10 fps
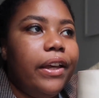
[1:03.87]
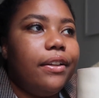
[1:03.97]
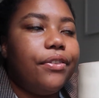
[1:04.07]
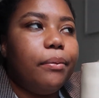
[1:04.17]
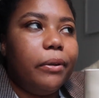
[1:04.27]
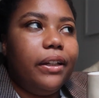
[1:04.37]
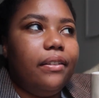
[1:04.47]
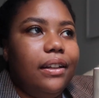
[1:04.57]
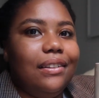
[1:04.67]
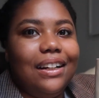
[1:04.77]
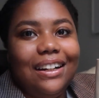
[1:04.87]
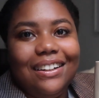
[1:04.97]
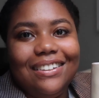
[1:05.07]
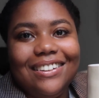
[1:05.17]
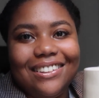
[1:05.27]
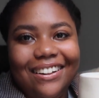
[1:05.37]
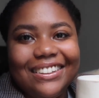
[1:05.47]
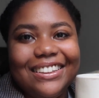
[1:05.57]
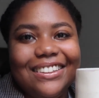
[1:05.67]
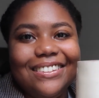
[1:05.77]
It's simply a thing that I
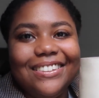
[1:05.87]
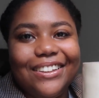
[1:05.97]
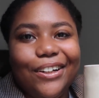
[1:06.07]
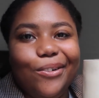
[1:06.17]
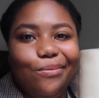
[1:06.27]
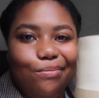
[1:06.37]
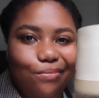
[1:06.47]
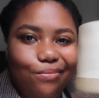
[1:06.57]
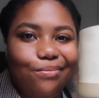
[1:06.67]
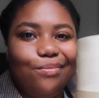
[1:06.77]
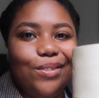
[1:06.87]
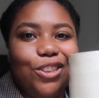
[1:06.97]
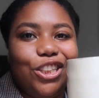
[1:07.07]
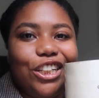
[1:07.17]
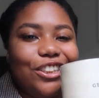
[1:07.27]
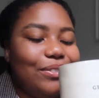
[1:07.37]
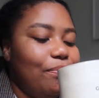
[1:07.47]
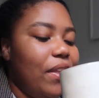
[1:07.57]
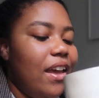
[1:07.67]
neglected, so cheers.